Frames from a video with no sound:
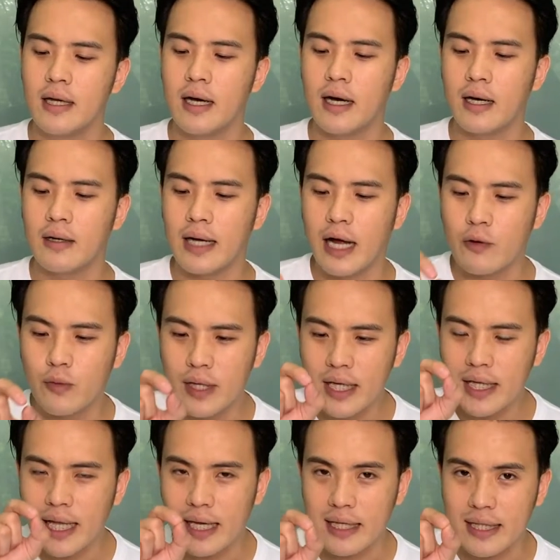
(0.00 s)
are really
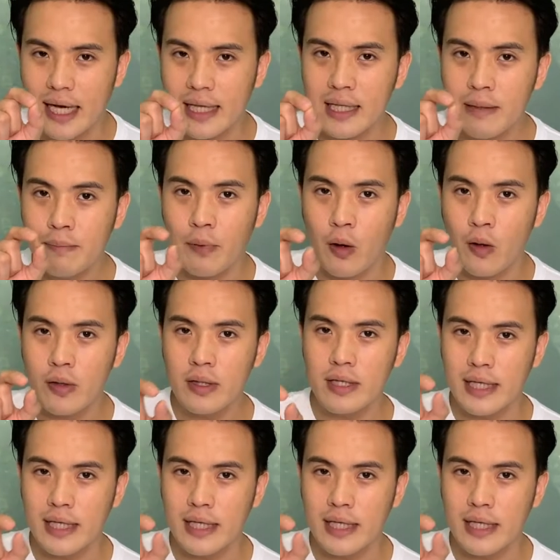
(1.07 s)
like a tiny ball,